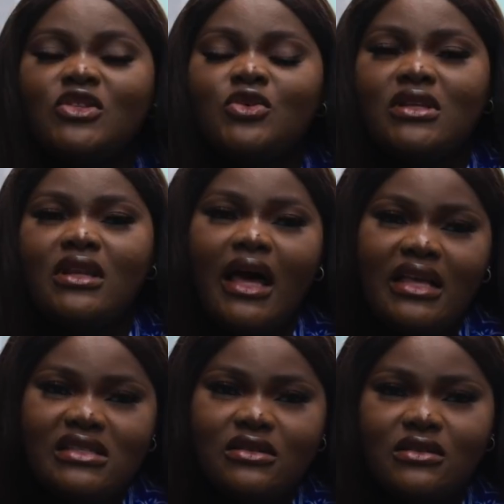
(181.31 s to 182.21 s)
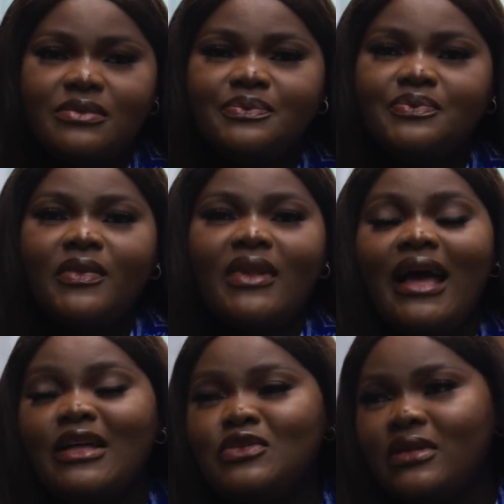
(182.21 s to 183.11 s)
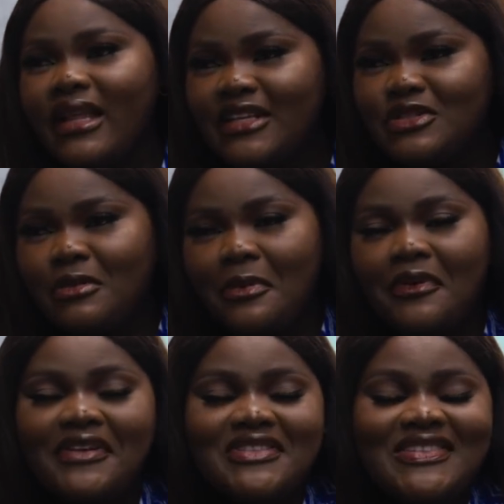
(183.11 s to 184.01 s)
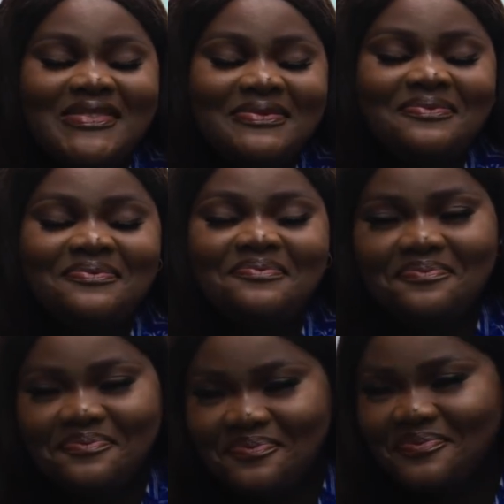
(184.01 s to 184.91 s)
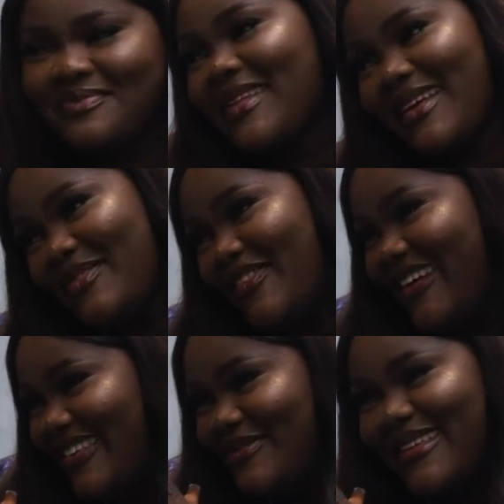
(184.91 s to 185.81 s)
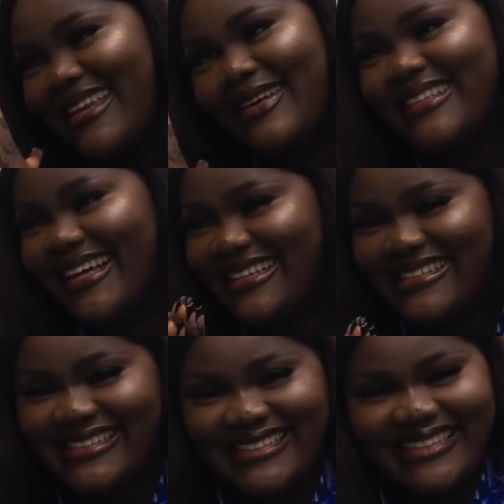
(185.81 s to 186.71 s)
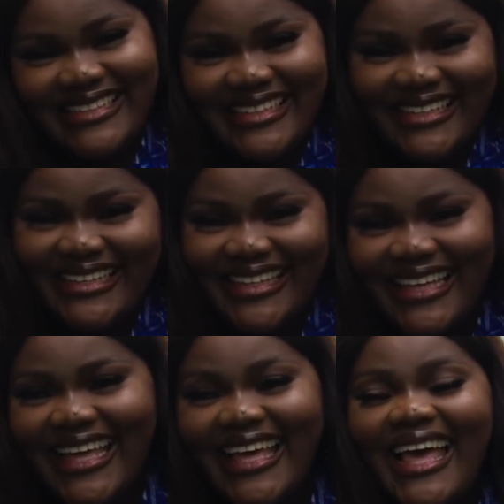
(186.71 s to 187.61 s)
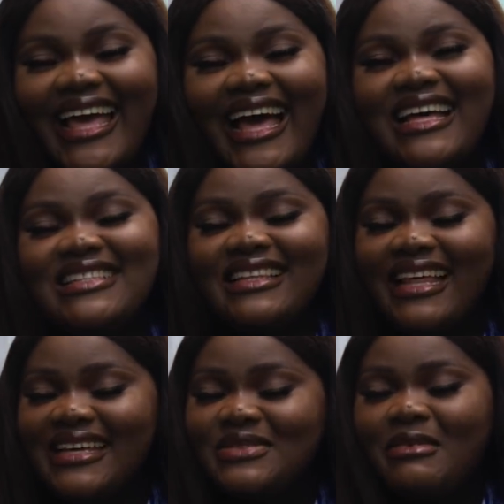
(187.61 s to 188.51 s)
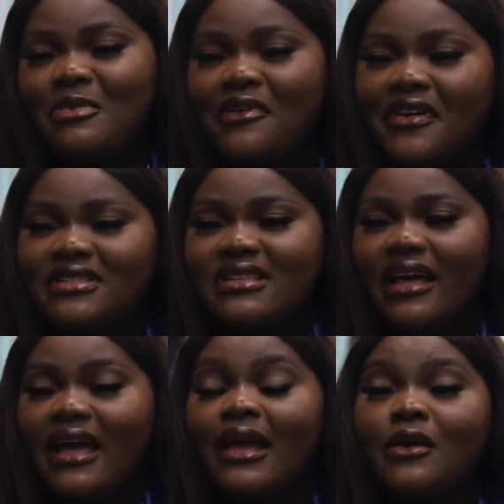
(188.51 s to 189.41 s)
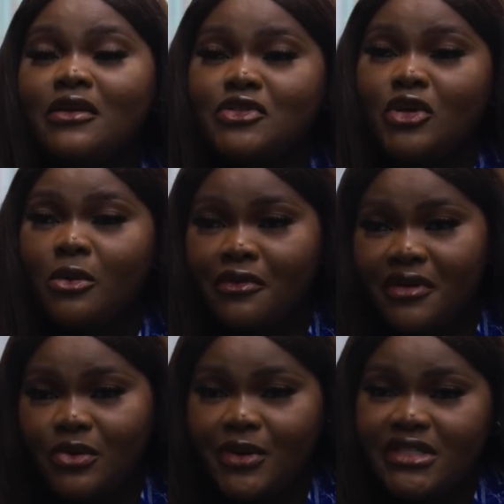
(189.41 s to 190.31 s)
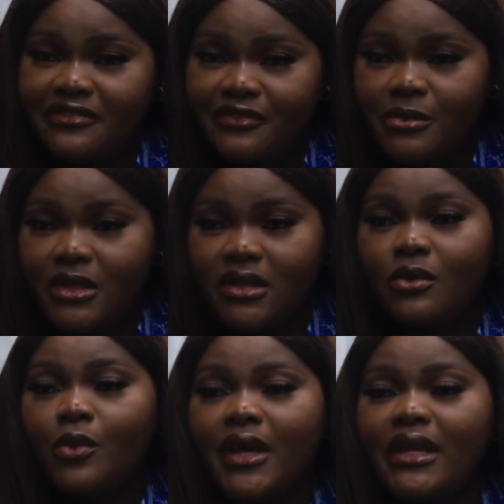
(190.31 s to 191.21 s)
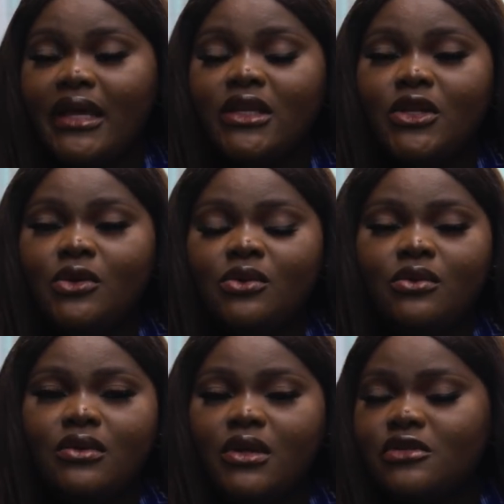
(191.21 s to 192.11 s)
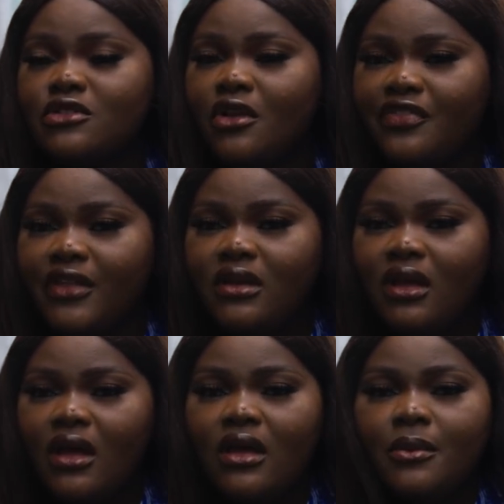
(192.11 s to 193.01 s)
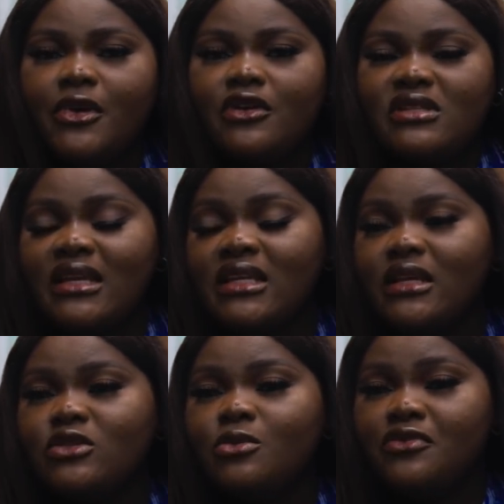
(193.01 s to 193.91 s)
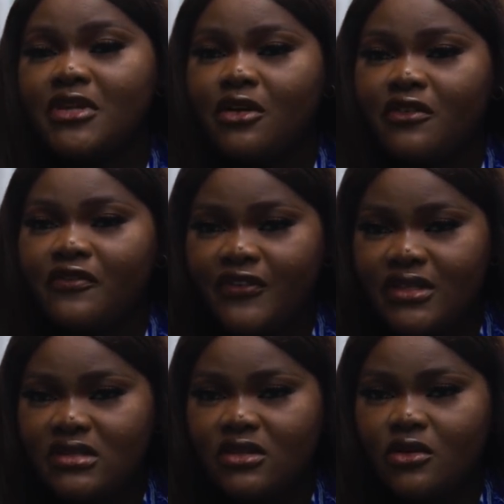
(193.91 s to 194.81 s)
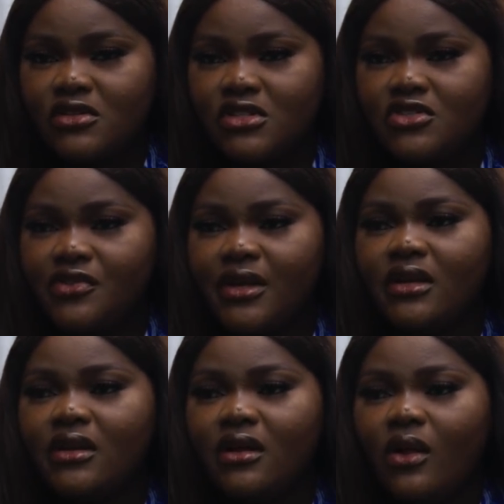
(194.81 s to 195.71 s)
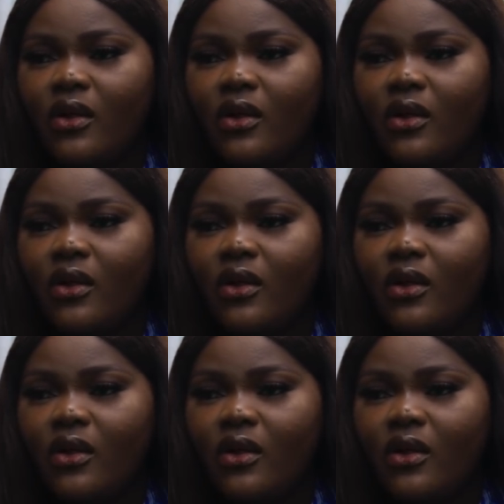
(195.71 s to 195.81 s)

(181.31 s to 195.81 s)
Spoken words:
It was an hassle. I had to lie to my parents. Forgive me now, Dad. I had to lie to my parents that I got a job already waiting for me when I knew there was nothing, because I needed to be really convincing, considering